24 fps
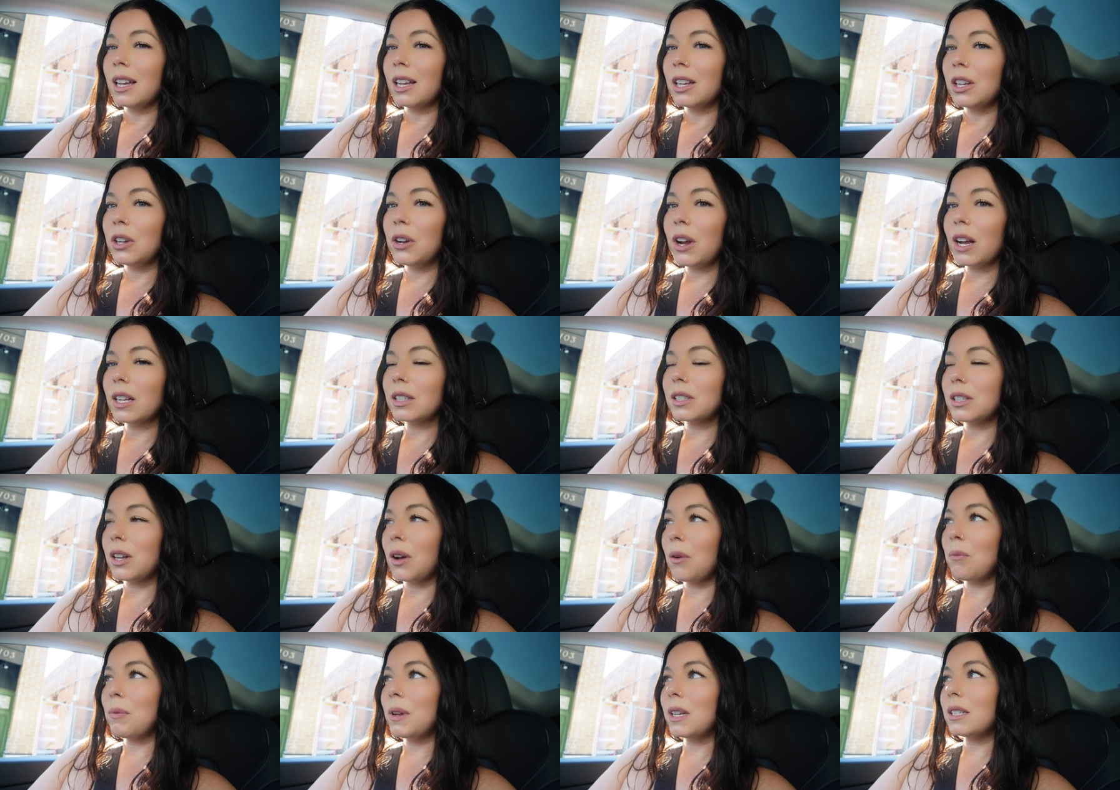you guys
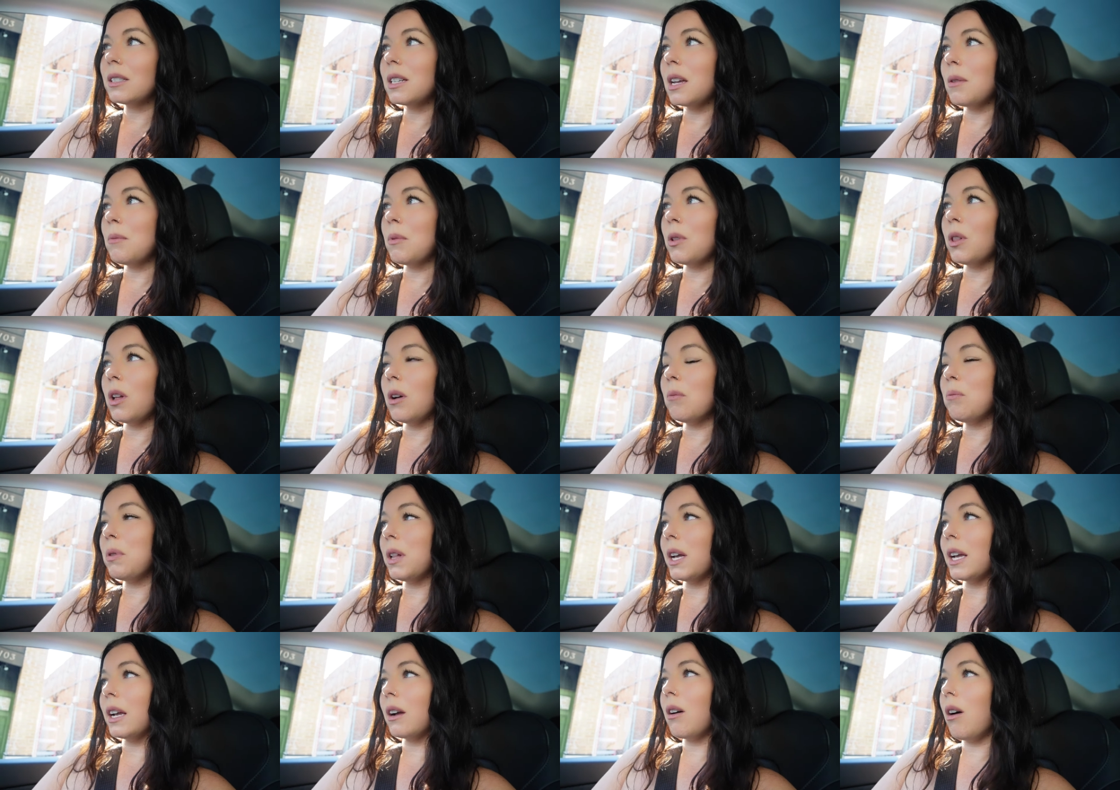know me and Damo love
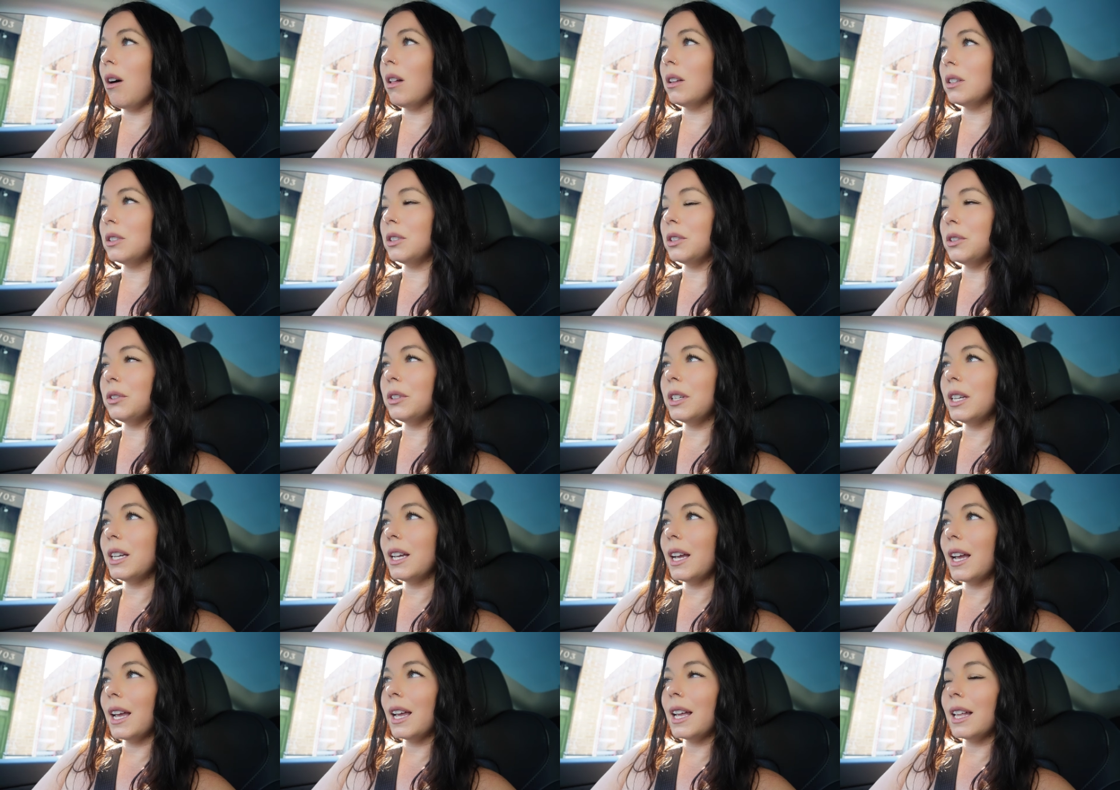playing Call of
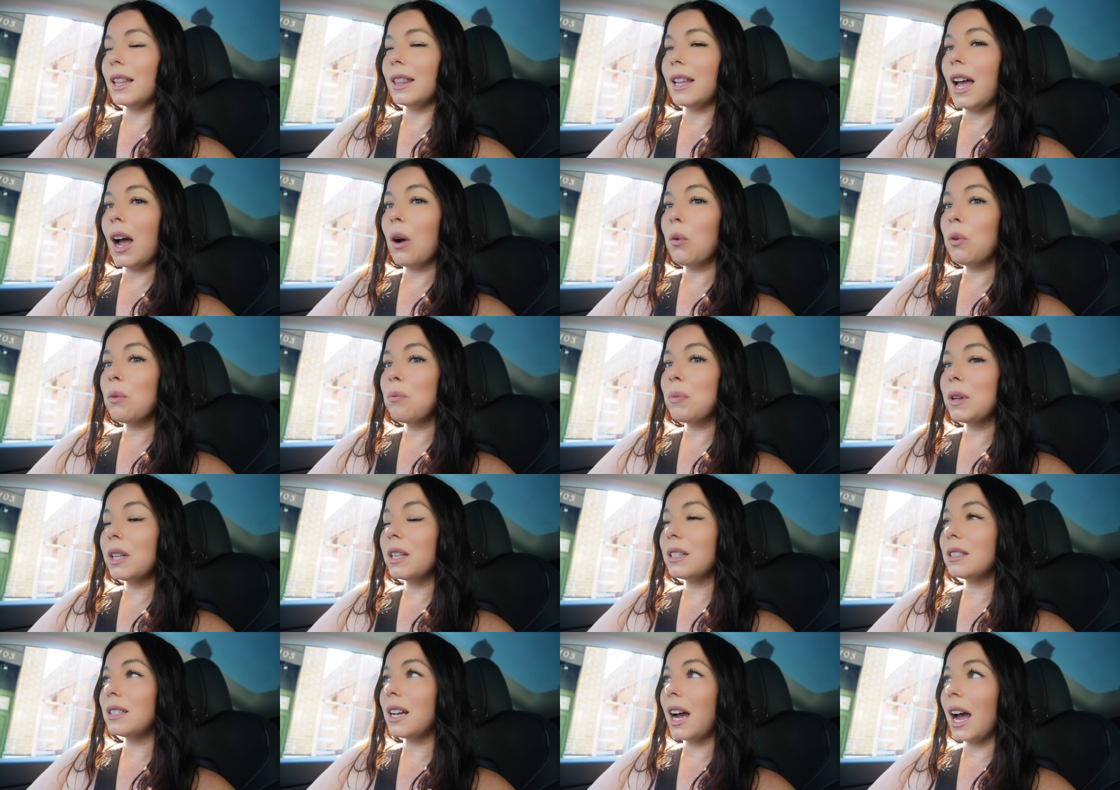Duty and that would be
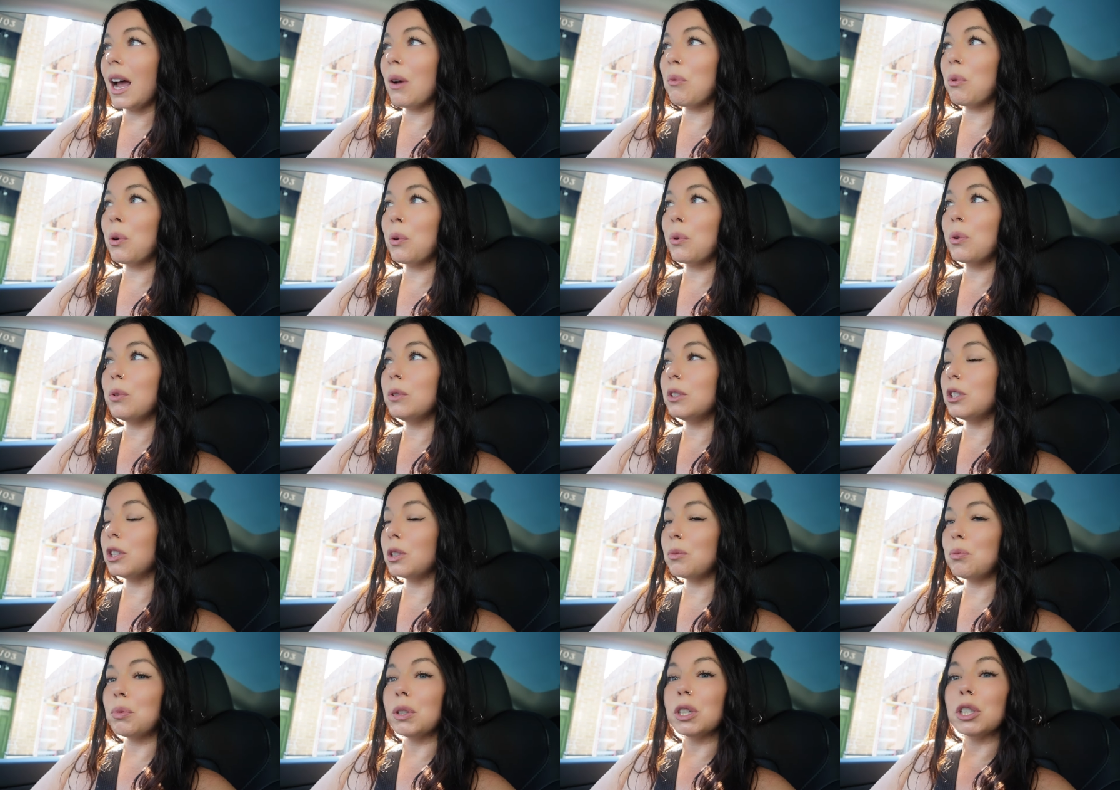the time where we would
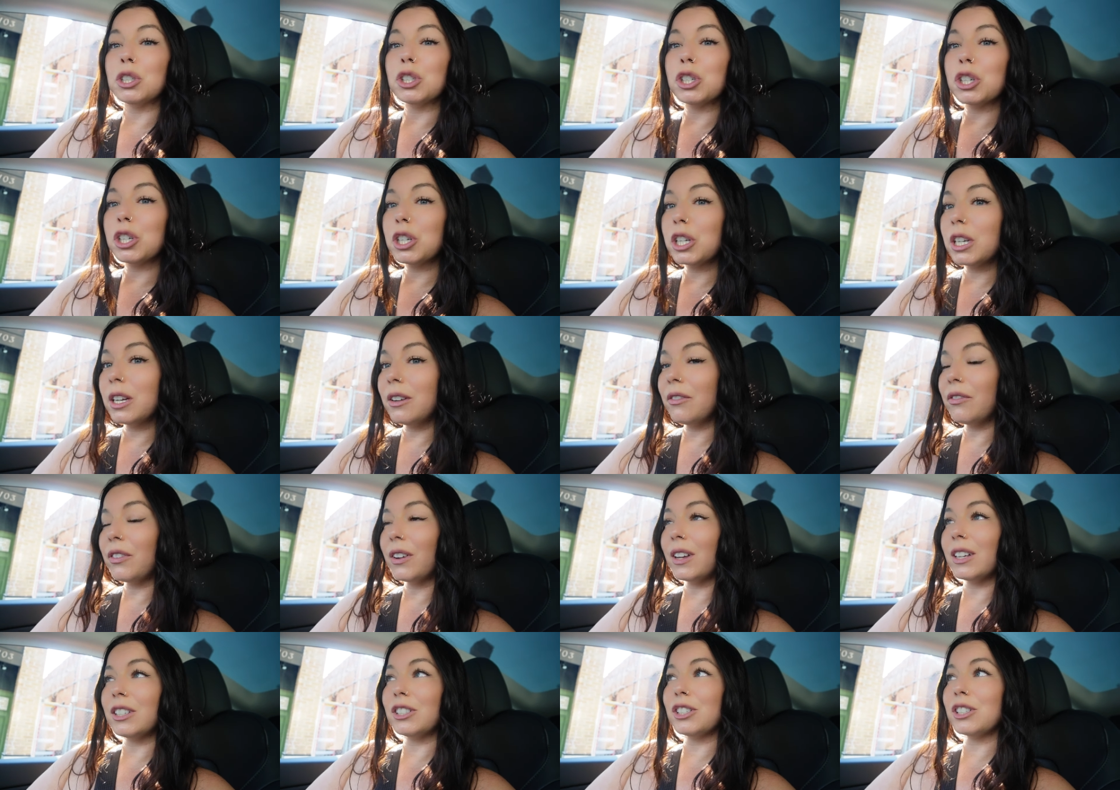just be
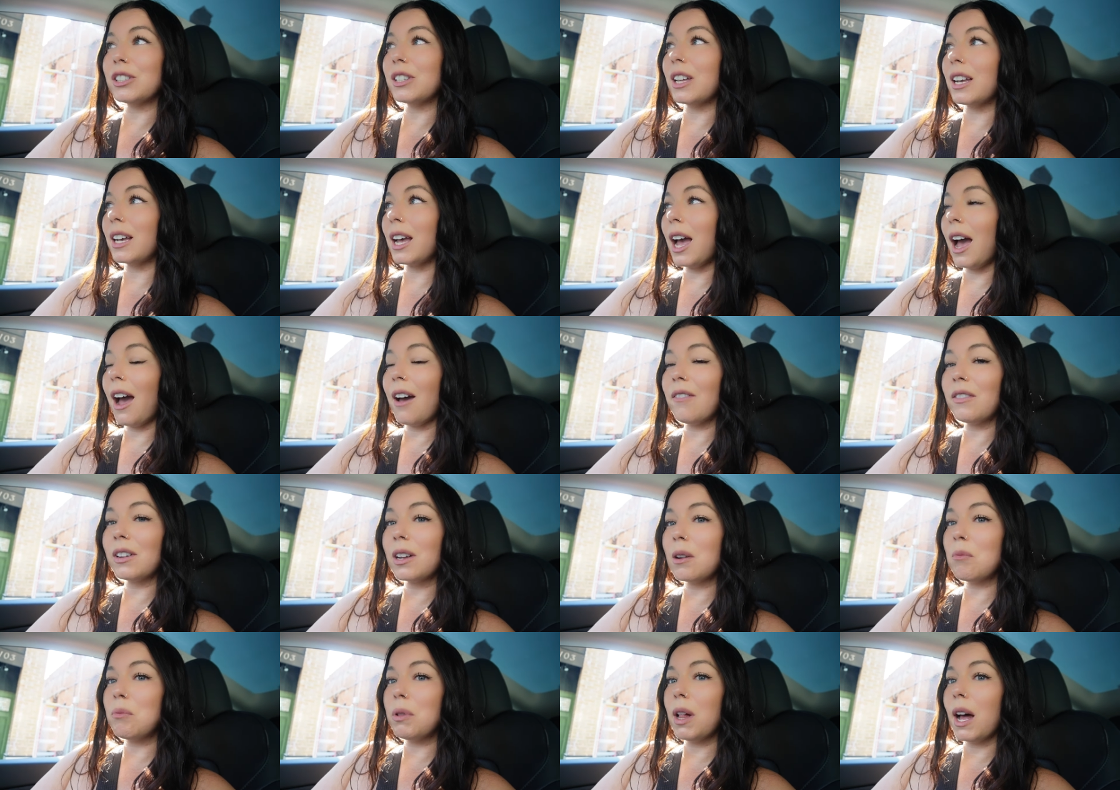chiefing, just like
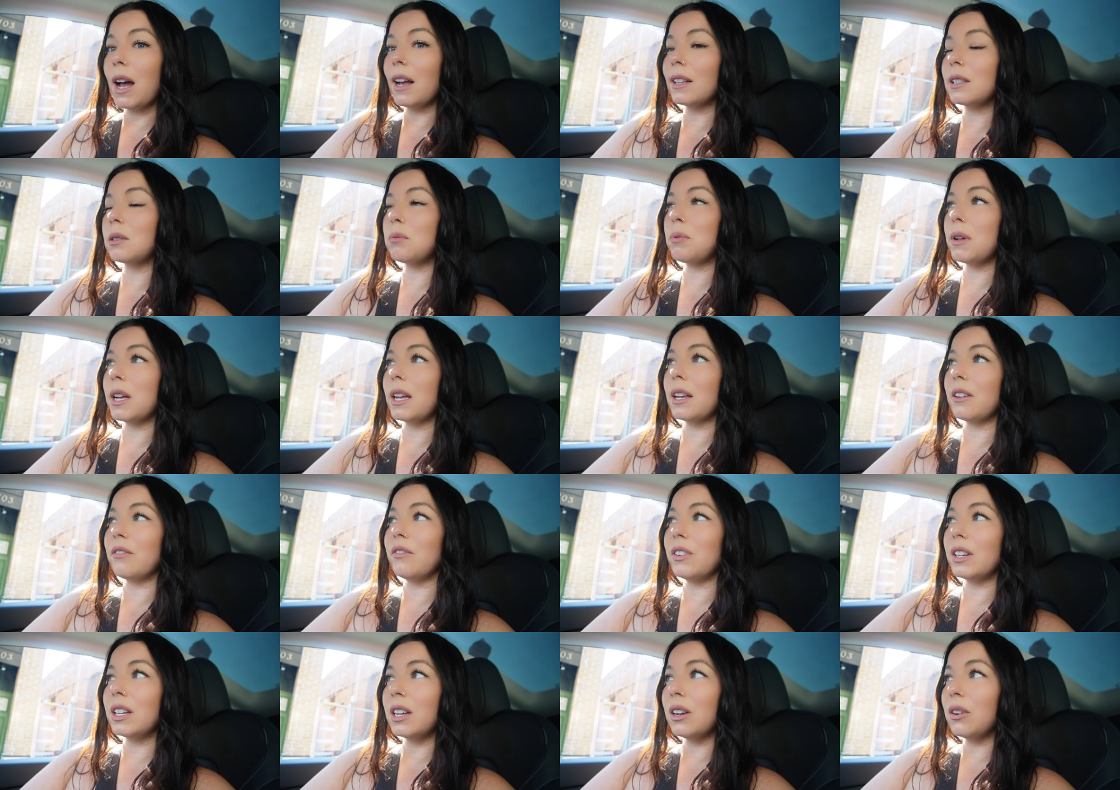having a blast
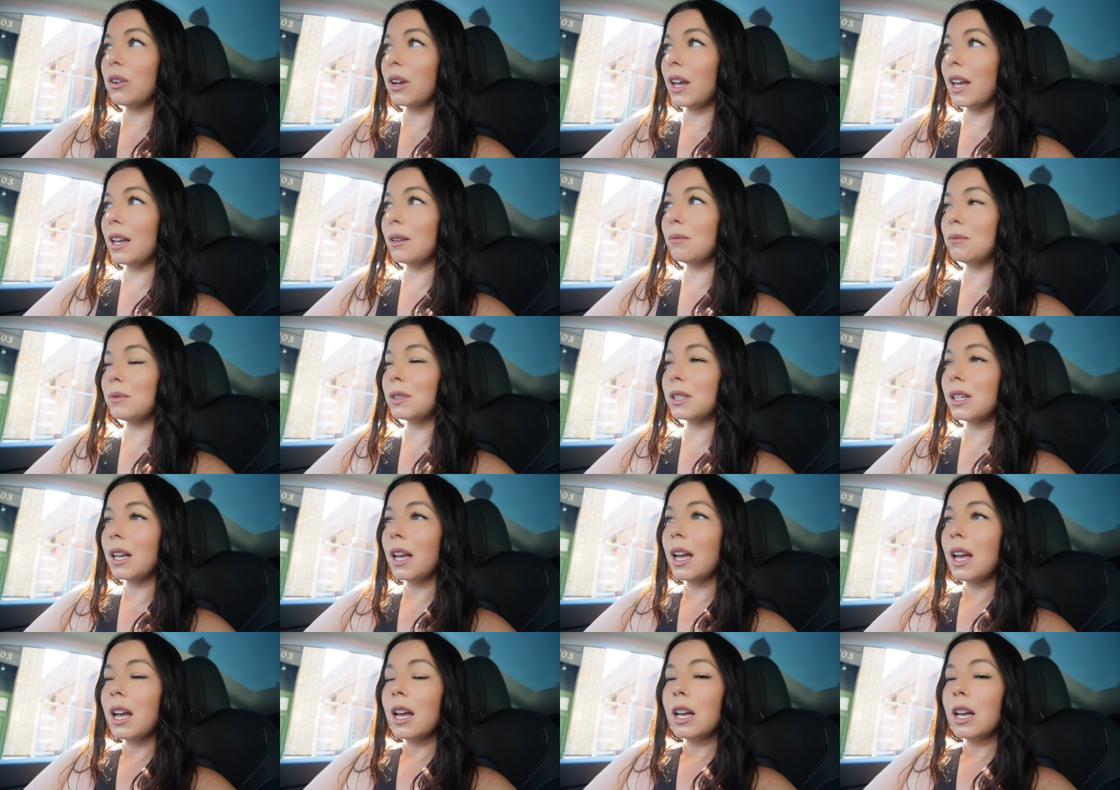playing video games.